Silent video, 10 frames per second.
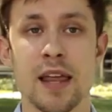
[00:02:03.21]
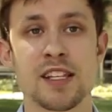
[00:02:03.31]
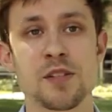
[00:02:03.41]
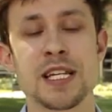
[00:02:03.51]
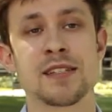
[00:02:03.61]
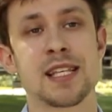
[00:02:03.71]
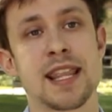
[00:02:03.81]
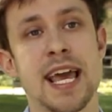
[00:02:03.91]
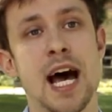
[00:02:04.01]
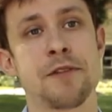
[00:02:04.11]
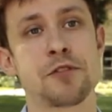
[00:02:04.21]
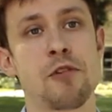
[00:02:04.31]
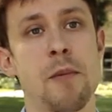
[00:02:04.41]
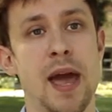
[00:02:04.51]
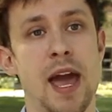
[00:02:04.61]
This means that they have to
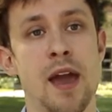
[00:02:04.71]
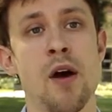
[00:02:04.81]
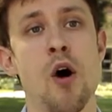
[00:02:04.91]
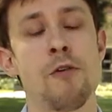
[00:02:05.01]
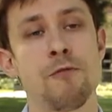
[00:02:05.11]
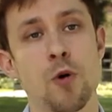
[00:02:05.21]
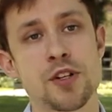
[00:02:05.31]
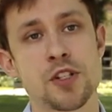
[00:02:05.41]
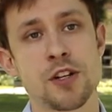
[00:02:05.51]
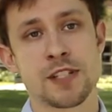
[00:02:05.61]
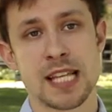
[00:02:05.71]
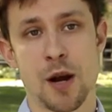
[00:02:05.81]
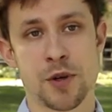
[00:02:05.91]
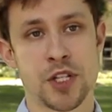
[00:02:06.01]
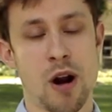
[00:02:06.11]
repay four service
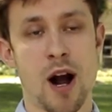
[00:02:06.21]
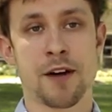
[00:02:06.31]
hours to our